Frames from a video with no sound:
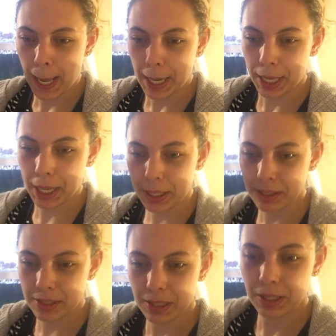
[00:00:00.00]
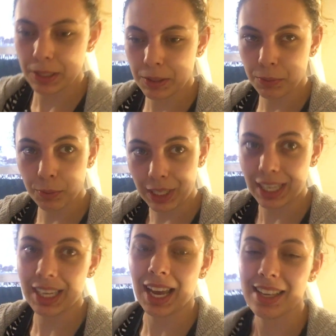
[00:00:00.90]
next
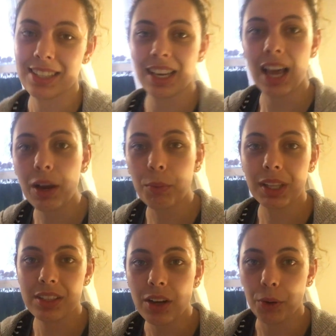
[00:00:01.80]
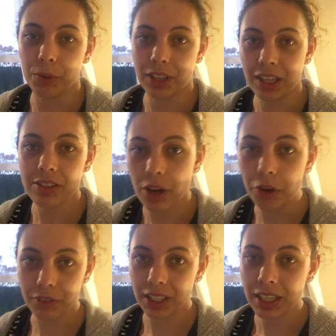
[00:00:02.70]
week, as in like when this whole thing is
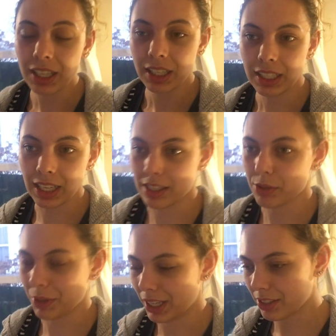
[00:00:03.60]
over next week.